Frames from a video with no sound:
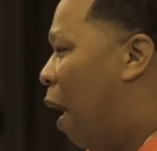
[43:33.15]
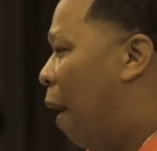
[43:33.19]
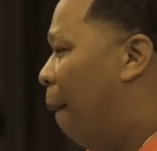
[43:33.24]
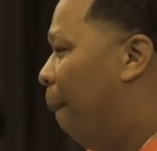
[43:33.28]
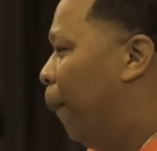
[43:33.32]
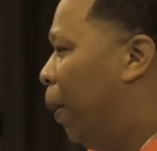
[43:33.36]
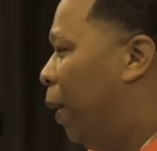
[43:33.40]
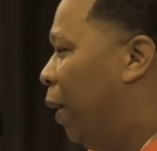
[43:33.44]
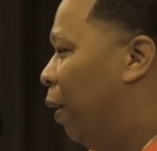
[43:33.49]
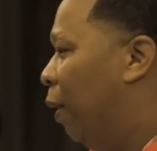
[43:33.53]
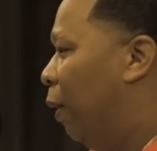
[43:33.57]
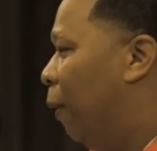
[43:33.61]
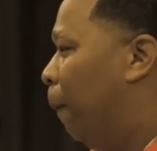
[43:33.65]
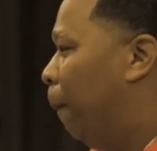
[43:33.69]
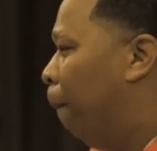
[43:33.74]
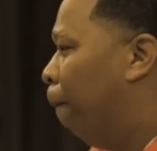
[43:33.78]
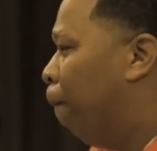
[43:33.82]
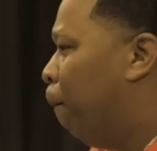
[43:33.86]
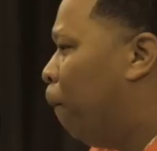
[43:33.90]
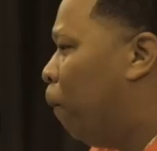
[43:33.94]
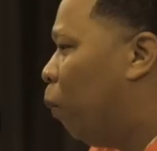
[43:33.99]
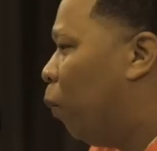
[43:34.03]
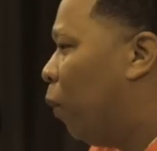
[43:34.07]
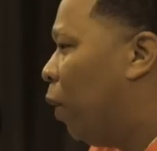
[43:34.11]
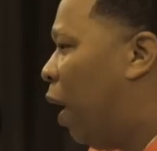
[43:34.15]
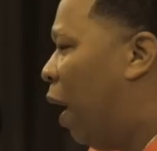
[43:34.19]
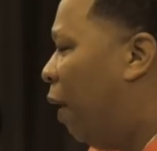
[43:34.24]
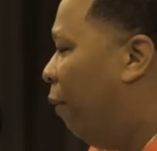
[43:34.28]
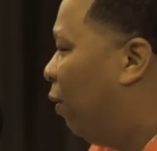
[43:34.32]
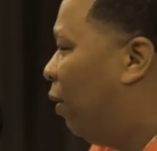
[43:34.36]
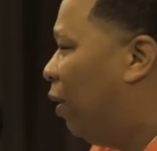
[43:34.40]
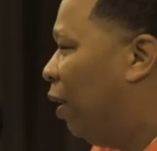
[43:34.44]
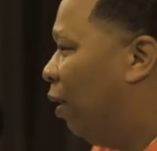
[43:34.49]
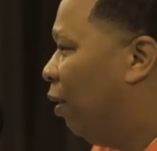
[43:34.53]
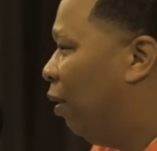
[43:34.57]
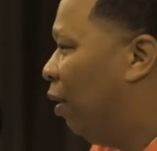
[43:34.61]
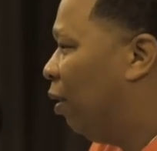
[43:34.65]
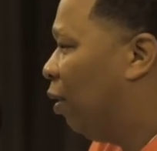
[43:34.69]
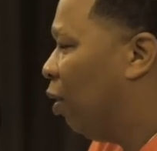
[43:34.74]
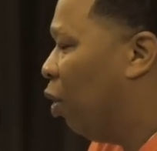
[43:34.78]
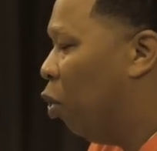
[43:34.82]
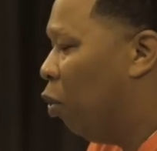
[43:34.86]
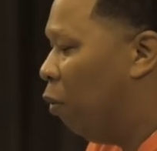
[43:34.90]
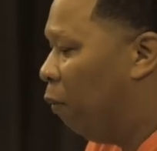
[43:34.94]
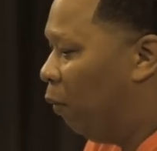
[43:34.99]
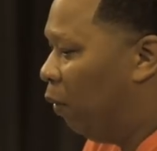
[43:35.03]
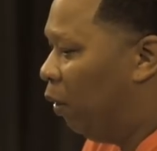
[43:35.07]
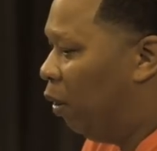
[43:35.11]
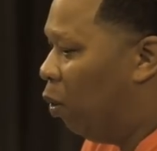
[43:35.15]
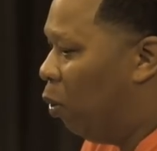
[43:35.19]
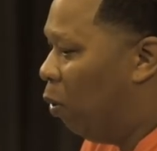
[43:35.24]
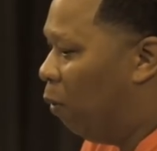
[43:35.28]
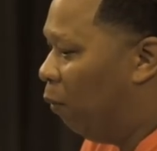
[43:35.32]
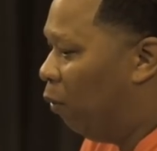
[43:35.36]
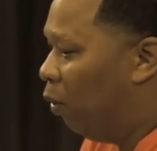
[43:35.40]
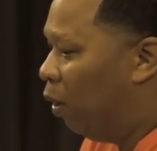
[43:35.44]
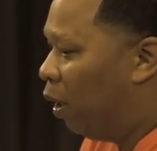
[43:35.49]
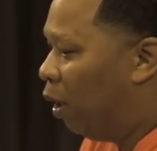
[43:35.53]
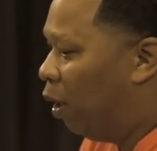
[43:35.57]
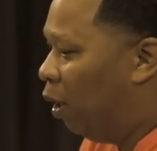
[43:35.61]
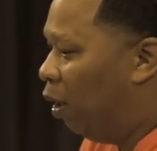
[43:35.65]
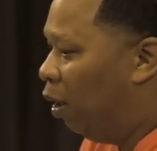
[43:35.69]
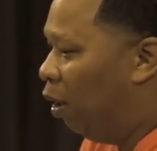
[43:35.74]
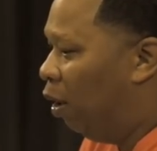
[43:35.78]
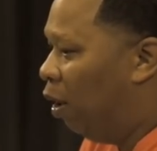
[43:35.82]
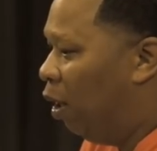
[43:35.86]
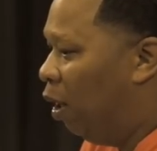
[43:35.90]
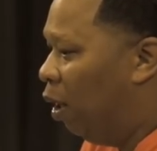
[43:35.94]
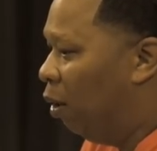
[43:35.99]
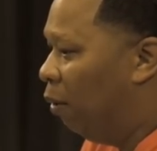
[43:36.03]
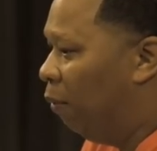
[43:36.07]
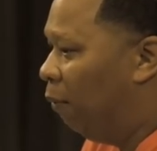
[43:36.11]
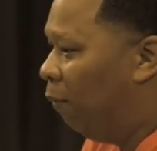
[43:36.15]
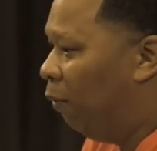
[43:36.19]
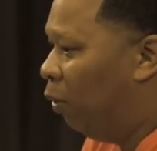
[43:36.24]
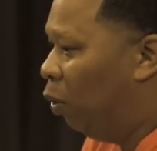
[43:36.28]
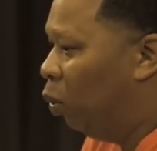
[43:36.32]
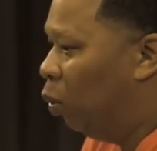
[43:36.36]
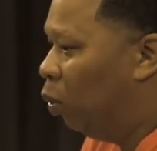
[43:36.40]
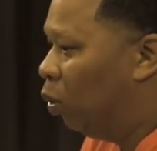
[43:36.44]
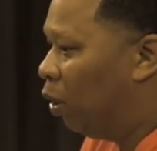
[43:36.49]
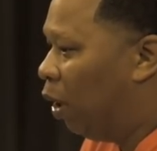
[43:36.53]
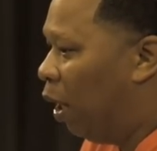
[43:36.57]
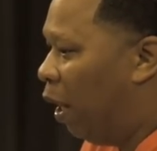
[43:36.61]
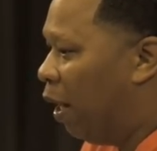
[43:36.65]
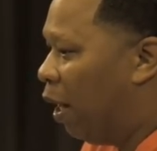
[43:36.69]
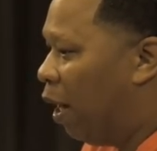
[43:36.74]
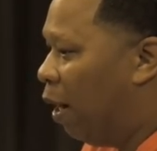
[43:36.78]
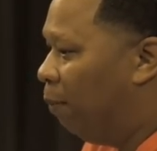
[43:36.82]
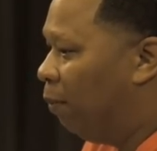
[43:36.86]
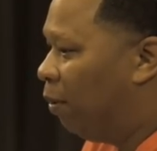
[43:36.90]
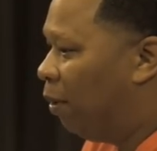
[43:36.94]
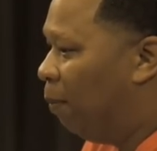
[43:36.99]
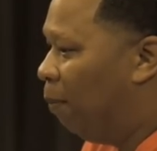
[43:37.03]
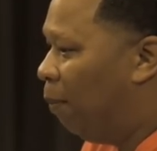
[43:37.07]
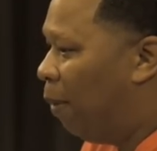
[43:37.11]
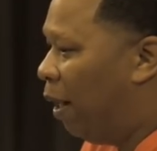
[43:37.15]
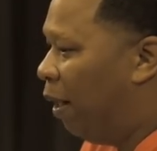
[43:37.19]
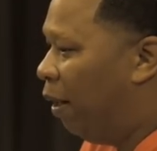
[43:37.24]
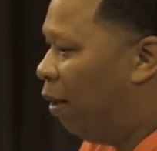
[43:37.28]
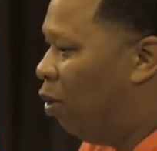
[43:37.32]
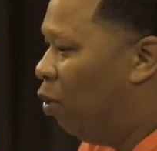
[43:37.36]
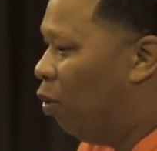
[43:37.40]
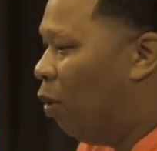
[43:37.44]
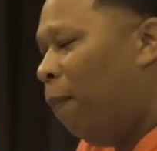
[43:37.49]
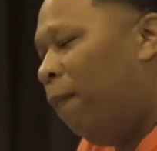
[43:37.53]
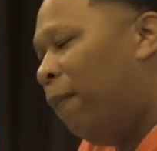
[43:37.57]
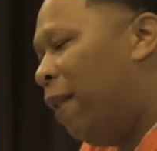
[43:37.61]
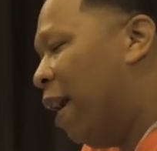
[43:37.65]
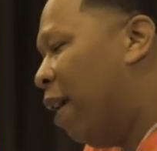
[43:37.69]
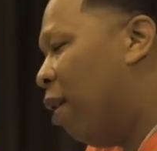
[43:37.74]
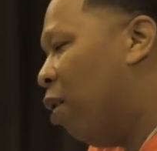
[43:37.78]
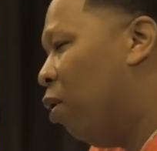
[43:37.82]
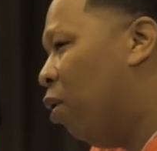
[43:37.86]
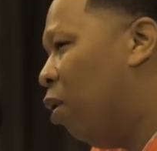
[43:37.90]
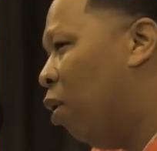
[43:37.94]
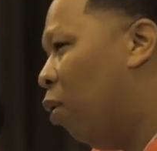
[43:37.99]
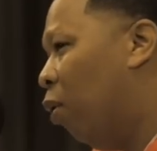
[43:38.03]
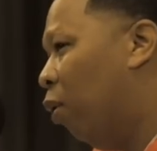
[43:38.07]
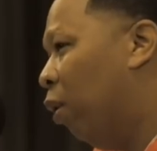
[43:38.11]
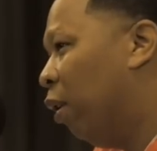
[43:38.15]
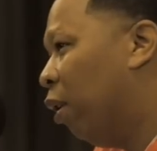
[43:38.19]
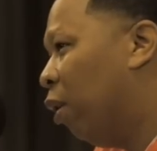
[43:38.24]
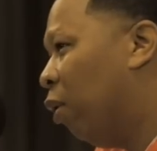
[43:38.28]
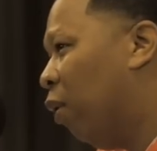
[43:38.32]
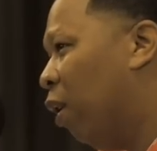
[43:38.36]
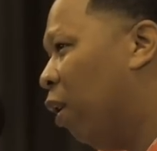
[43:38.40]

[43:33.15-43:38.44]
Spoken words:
I mean, I've said this over and over again in interviews. Like, I'm somebody who, I'm not gonna hold a